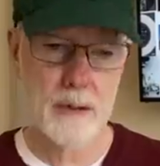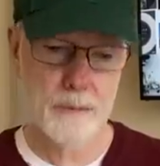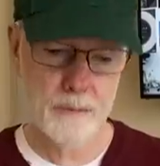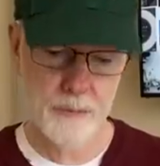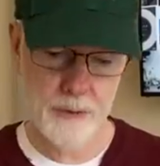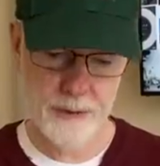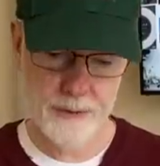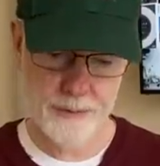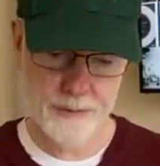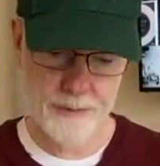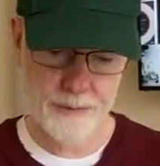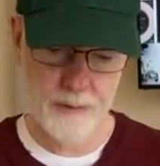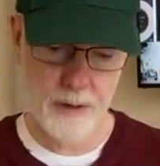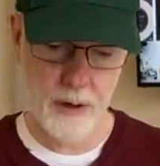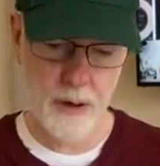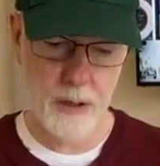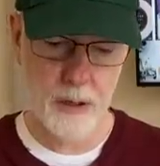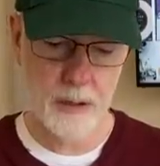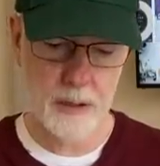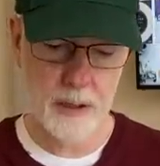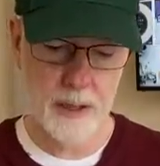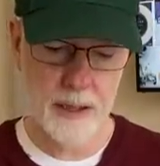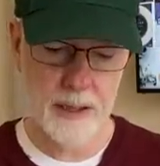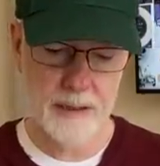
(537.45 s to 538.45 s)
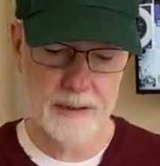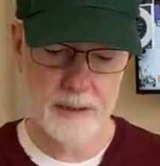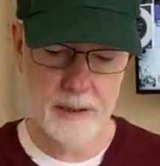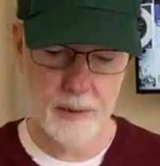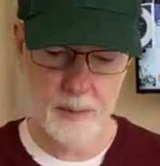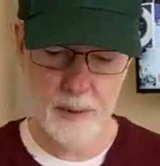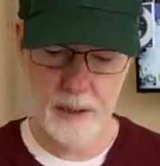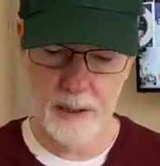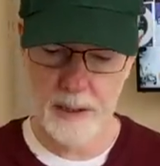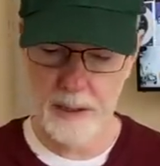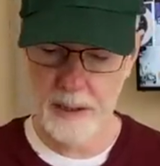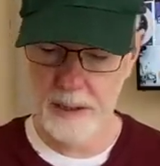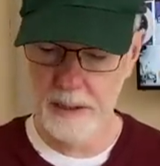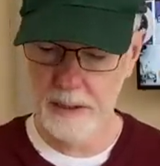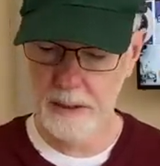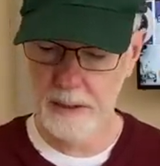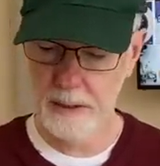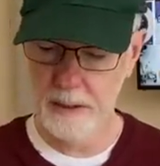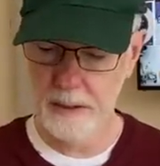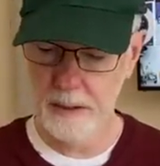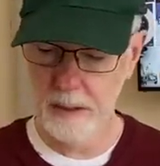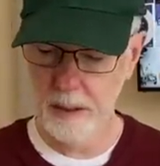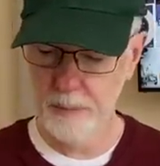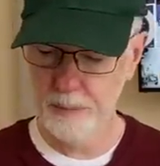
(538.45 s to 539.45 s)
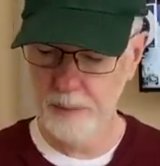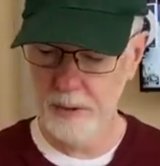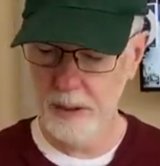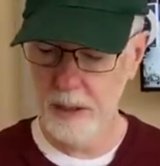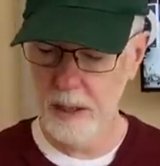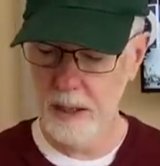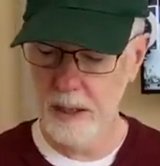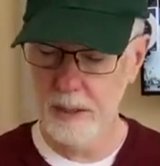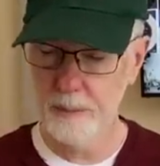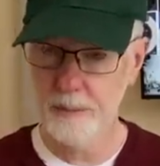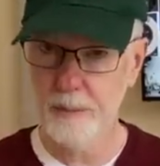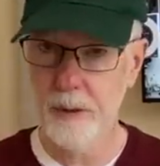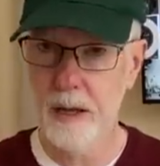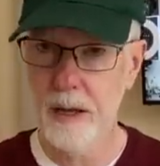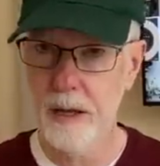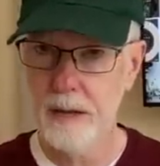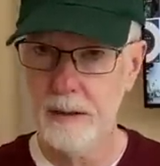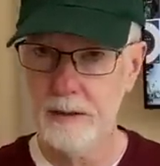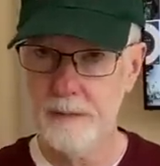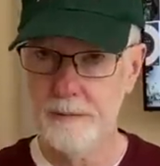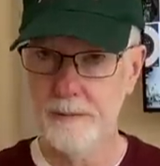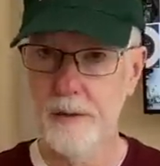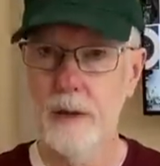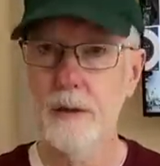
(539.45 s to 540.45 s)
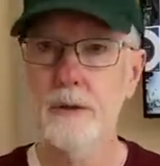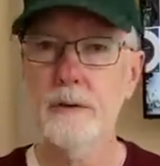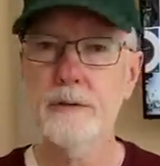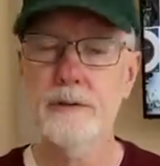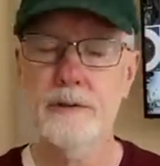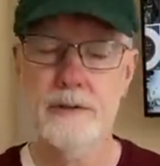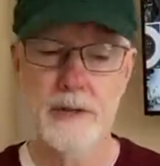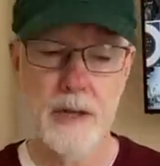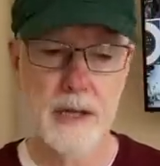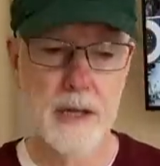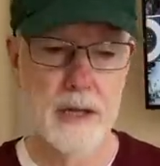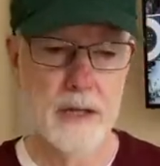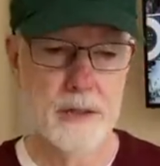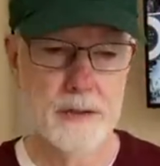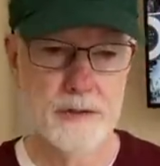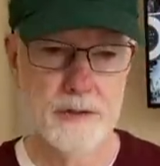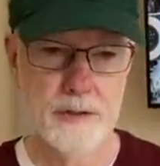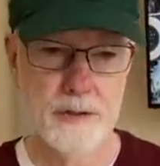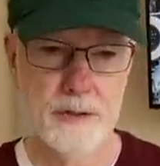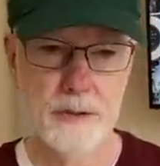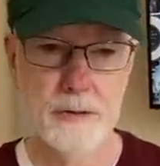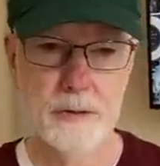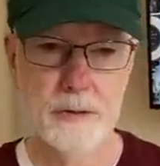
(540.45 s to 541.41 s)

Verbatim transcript: with RIAA applied by the phono stage, you